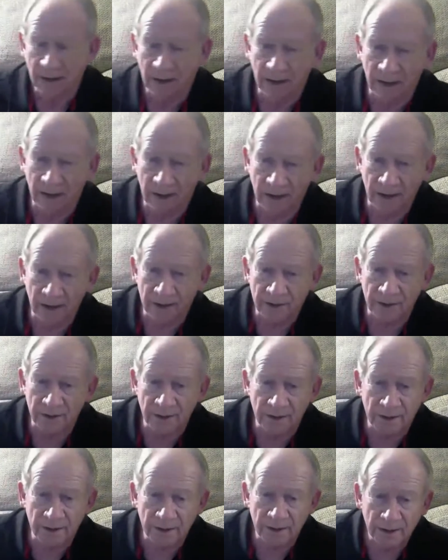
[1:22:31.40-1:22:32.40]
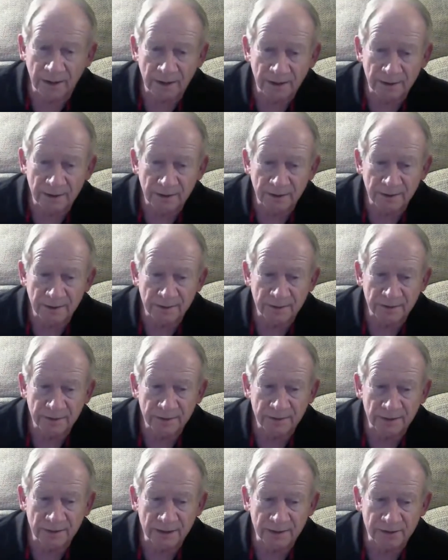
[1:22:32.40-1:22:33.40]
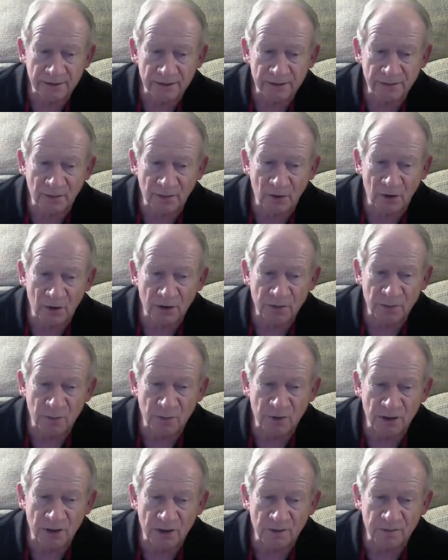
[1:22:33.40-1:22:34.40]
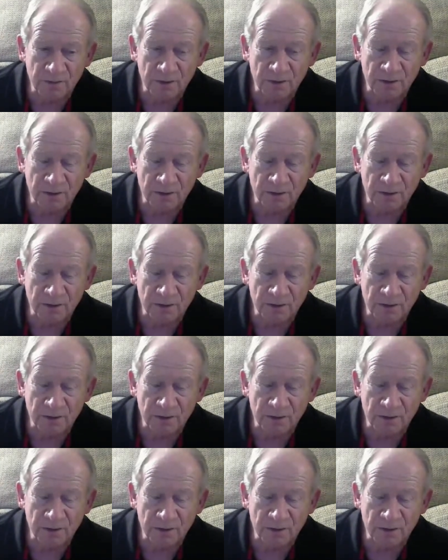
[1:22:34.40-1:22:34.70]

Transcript: And that's as far as we'll go for